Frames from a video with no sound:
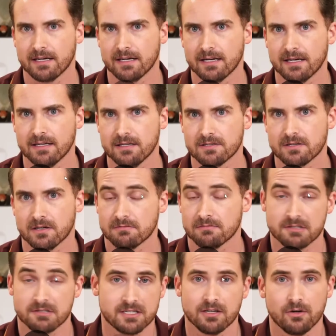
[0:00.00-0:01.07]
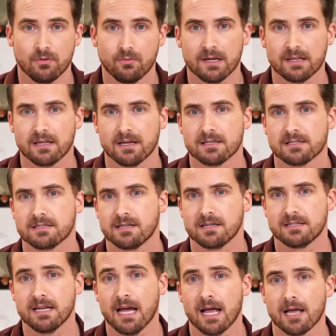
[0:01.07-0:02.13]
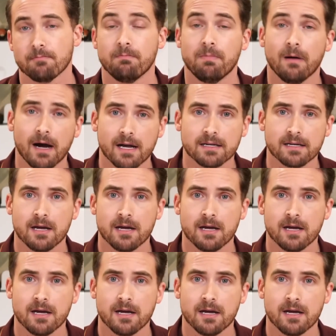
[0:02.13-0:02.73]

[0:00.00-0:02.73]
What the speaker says: these are still with us today, but